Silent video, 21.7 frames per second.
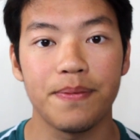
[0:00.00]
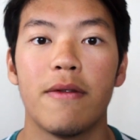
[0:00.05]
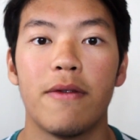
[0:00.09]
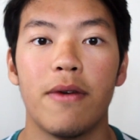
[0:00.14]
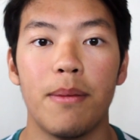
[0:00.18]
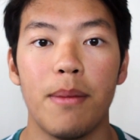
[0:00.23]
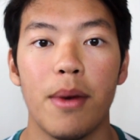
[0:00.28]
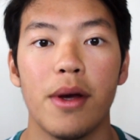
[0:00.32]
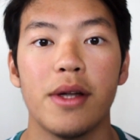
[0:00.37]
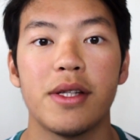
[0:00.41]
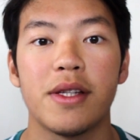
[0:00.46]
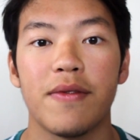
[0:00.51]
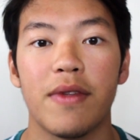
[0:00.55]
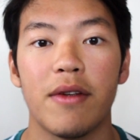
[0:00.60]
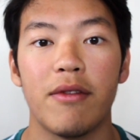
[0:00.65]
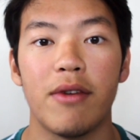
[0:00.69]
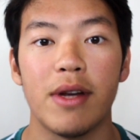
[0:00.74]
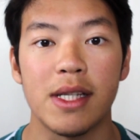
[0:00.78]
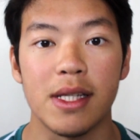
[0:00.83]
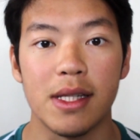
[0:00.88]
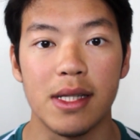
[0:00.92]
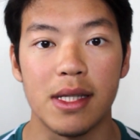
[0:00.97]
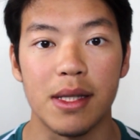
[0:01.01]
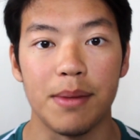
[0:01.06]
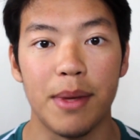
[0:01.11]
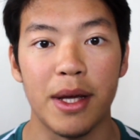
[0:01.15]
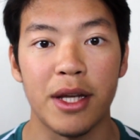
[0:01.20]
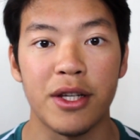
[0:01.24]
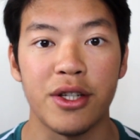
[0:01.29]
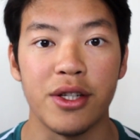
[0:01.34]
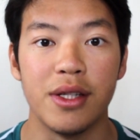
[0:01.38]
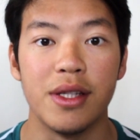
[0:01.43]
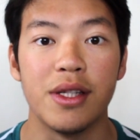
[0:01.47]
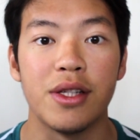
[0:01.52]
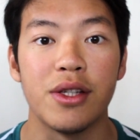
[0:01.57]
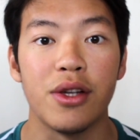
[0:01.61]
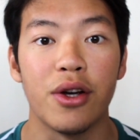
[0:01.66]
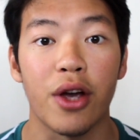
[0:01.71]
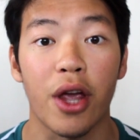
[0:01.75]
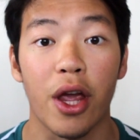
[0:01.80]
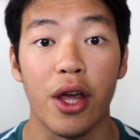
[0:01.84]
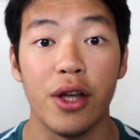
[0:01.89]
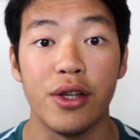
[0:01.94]
For most of the written submissions,
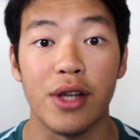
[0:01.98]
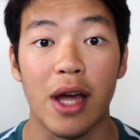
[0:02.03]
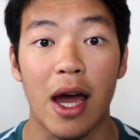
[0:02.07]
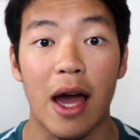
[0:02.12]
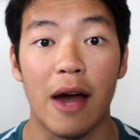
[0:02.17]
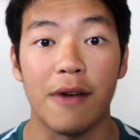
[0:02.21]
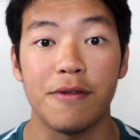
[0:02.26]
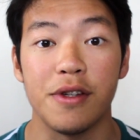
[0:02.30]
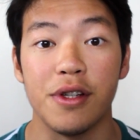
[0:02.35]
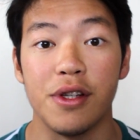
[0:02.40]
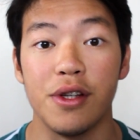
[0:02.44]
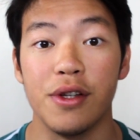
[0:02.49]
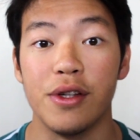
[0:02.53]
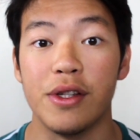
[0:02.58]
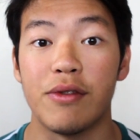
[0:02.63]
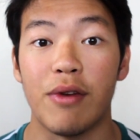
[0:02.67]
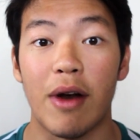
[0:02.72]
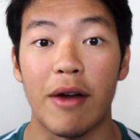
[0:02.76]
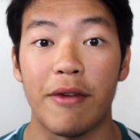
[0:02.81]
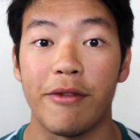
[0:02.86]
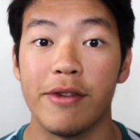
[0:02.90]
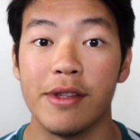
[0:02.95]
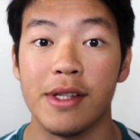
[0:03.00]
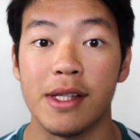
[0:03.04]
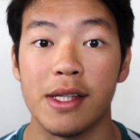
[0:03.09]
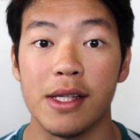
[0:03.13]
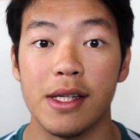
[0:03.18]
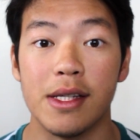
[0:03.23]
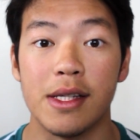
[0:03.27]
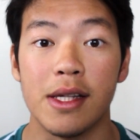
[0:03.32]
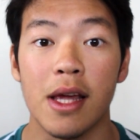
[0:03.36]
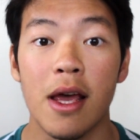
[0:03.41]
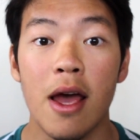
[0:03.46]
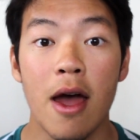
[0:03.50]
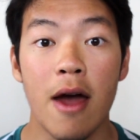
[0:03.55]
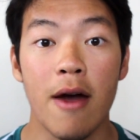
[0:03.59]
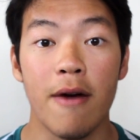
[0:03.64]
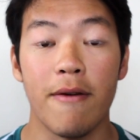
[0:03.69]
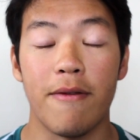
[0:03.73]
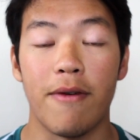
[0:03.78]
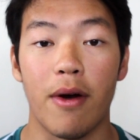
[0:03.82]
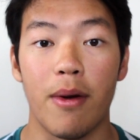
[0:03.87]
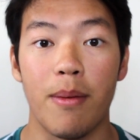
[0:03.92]
you're going to have to use references
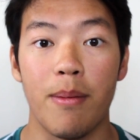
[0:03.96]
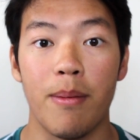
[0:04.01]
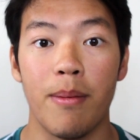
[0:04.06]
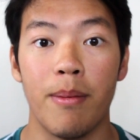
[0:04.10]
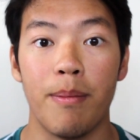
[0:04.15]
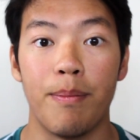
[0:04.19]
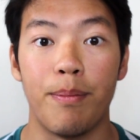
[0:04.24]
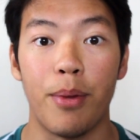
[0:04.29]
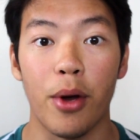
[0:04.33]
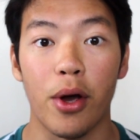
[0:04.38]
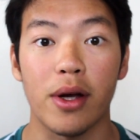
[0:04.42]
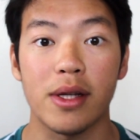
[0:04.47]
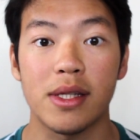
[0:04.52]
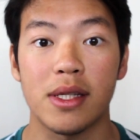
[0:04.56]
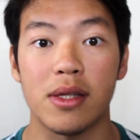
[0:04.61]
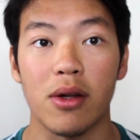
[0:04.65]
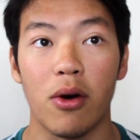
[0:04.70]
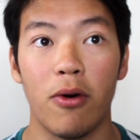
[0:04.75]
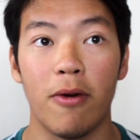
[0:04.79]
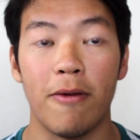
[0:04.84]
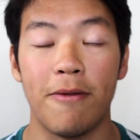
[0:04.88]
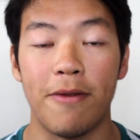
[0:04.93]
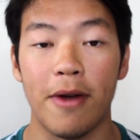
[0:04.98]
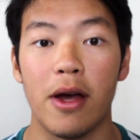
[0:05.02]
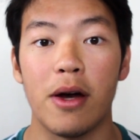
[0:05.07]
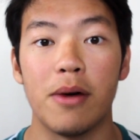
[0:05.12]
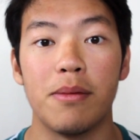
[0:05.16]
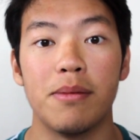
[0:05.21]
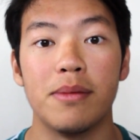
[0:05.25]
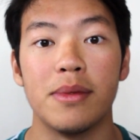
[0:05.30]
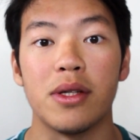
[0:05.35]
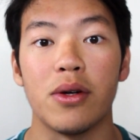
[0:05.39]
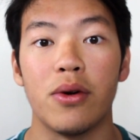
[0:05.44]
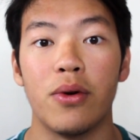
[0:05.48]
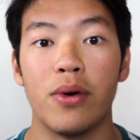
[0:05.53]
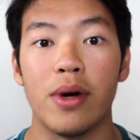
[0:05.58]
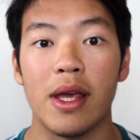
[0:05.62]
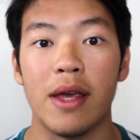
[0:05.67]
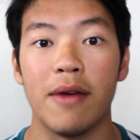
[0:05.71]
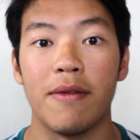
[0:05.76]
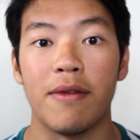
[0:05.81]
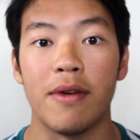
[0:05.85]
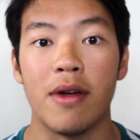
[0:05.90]
from books or films
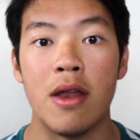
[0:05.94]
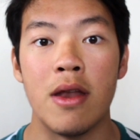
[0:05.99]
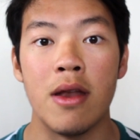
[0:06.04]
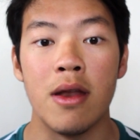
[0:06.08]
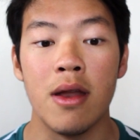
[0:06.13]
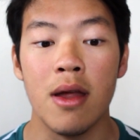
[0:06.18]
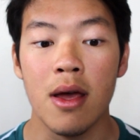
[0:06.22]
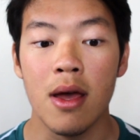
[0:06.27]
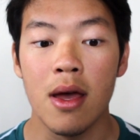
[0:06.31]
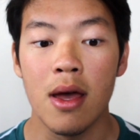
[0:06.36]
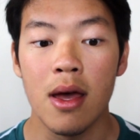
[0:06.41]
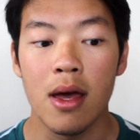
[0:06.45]
or even